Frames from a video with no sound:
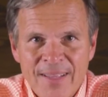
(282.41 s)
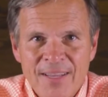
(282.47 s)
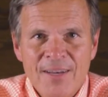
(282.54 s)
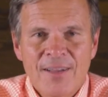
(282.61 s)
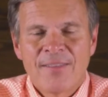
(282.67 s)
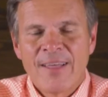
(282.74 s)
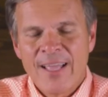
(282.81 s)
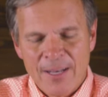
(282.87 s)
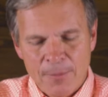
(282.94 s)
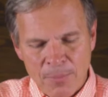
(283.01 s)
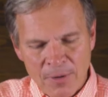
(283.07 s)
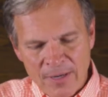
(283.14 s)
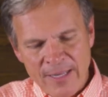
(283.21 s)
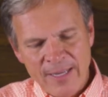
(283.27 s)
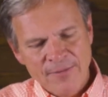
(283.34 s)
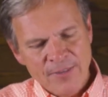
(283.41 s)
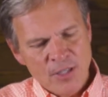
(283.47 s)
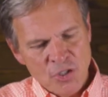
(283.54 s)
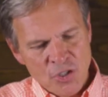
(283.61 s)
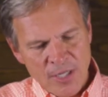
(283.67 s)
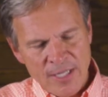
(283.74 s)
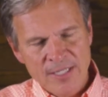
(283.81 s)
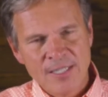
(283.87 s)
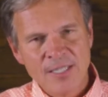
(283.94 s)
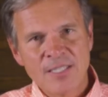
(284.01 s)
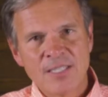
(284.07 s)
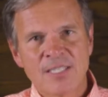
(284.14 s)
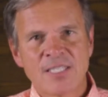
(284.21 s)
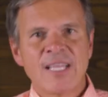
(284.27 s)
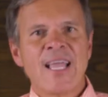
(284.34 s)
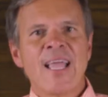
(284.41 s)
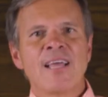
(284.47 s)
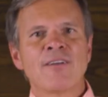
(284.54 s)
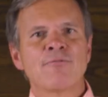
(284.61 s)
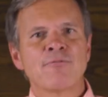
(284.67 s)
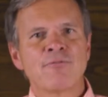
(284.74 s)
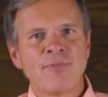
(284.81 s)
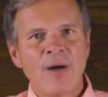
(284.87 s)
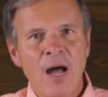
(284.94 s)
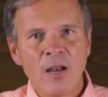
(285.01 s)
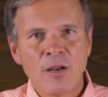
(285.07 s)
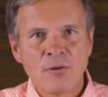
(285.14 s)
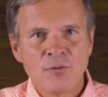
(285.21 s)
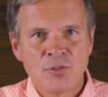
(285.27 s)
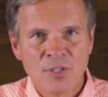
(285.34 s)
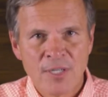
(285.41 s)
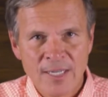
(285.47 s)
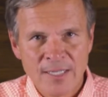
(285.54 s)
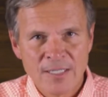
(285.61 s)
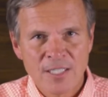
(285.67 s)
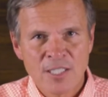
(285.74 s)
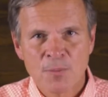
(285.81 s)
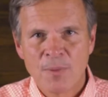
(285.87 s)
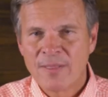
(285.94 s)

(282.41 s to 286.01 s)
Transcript: You know, they had believed in Jesus, they had followed Jesus,